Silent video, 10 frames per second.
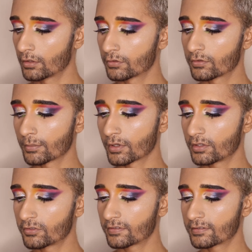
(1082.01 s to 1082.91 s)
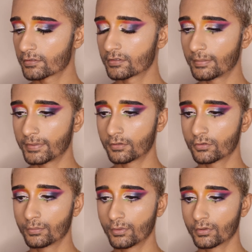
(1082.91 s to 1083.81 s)
So I'm going to just dip
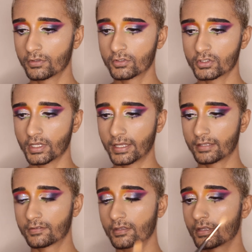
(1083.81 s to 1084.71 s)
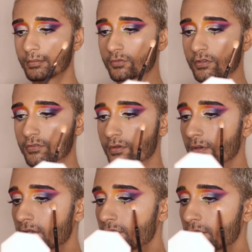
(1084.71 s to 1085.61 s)
into both the shades and I'm just
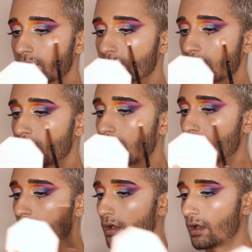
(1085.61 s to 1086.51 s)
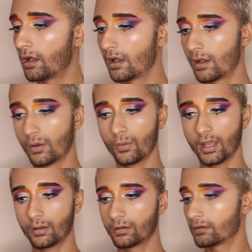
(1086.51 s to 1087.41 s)
going to, oh wow,